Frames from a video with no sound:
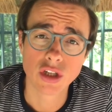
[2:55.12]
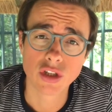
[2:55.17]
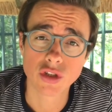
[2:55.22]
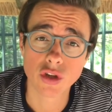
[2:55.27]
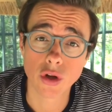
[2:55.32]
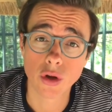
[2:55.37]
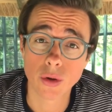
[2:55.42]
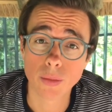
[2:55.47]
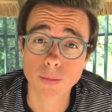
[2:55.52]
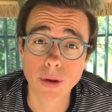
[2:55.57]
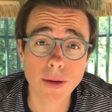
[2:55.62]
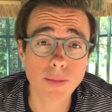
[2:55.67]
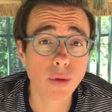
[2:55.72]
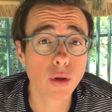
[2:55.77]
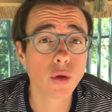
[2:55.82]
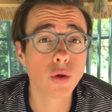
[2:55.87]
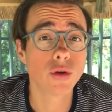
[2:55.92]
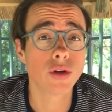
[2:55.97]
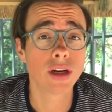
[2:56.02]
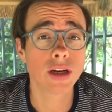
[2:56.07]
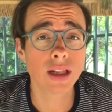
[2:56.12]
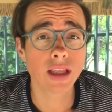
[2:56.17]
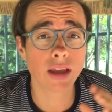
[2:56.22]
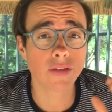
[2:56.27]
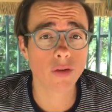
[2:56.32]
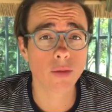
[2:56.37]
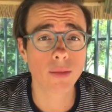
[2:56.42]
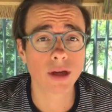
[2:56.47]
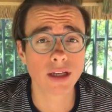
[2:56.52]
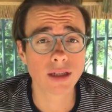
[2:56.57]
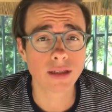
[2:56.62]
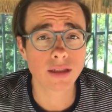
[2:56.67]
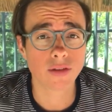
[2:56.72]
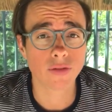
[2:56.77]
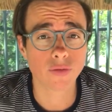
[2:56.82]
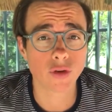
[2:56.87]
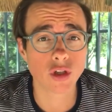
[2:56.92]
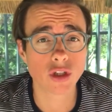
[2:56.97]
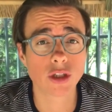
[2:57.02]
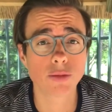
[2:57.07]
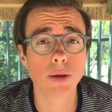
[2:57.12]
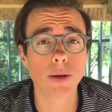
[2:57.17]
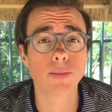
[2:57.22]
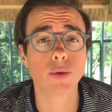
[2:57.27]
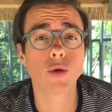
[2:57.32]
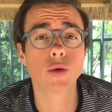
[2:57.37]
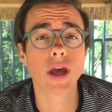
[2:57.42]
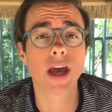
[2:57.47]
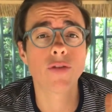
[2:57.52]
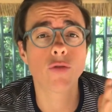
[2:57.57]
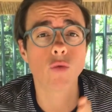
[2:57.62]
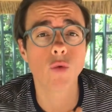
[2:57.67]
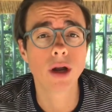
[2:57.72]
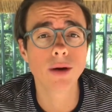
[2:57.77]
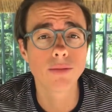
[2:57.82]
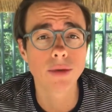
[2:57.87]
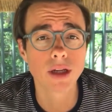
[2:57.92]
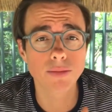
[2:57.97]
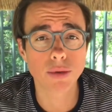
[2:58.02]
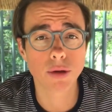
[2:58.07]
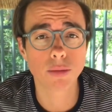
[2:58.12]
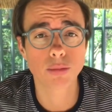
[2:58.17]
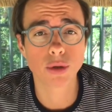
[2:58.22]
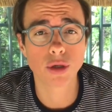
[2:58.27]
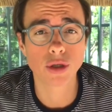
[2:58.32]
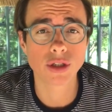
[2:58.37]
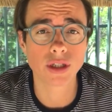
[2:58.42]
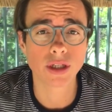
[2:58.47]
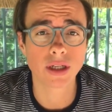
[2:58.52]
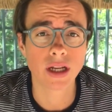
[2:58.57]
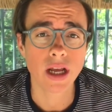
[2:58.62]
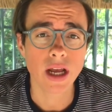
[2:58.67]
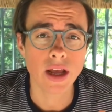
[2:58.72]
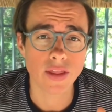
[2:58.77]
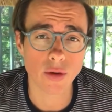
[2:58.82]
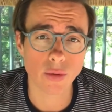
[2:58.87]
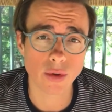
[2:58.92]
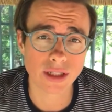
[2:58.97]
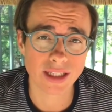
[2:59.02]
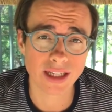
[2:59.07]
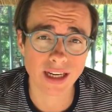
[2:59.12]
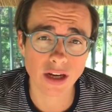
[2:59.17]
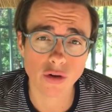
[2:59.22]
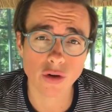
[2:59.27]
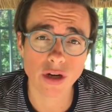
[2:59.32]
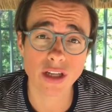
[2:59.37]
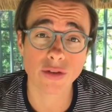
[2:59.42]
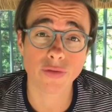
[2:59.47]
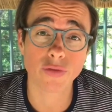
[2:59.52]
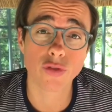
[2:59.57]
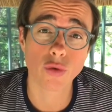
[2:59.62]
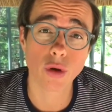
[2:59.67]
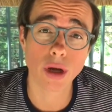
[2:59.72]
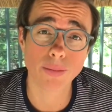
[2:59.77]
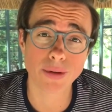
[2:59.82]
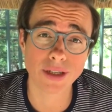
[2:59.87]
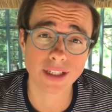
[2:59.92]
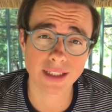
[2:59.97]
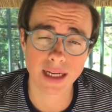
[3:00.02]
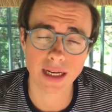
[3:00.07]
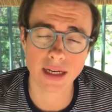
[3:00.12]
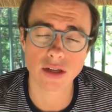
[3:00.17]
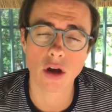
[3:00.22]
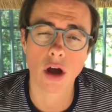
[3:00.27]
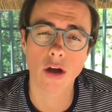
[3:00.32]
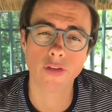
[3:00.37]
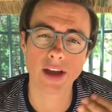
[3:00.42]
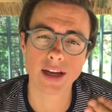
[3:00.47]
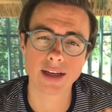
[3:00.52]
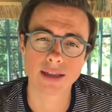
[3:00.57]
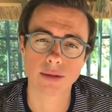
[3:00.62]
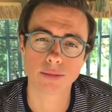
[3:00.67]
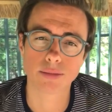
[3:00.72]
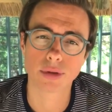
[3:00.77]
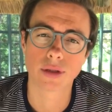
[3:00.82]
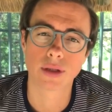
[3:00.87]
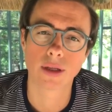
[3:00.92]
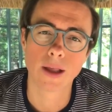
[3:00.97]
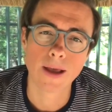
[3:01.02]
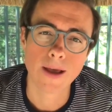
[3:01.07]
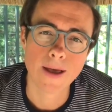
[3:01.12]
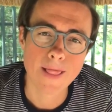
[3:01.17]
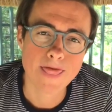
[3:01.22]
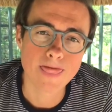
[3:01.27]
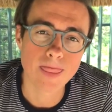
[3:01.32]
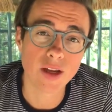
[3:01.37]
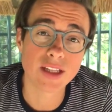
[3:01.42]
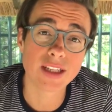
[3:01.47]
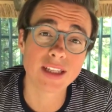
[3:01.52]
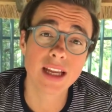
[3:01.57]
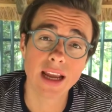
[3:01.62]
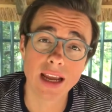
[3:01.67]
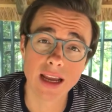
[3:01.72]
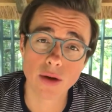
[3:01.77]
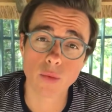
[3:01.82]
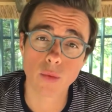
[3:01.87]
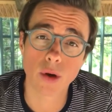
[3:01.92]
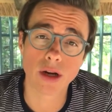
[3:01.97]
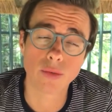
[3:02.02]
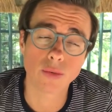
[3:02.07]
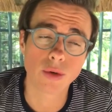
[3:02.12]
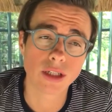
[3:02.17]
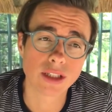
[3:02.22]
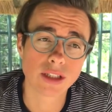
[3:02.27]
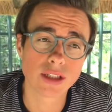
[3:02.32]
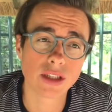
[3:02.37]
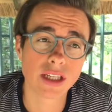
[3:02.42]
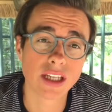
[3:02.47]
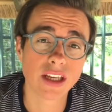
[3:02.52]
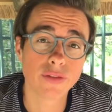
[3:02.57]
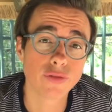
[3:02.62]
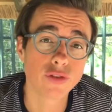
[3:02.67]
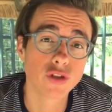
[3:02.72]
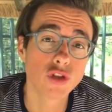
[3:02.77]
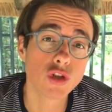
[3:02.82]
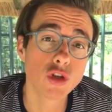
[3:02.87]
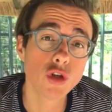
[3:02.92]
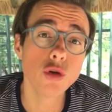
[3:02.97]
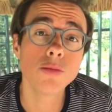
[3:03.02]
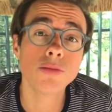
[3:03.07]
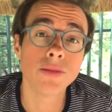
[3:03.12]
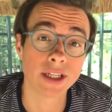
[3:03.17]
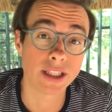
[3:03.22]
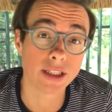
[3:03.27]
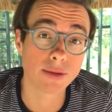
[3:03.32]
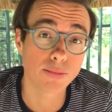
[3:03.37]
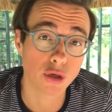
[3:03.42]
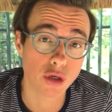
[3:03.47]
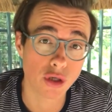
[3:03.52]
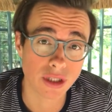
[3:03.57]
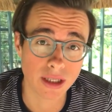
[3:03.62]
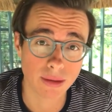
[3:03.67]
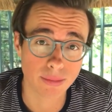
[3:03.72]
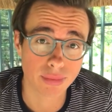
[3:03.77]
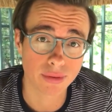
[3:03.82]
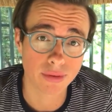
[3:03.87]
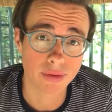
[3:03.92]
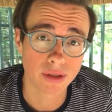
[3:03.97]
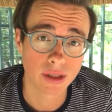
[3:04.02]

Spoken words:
So people who didn't give a mint versus people who gave 1 mint per person, there was an increase of 3% on their tip. The second one was to give 2 mints per tip,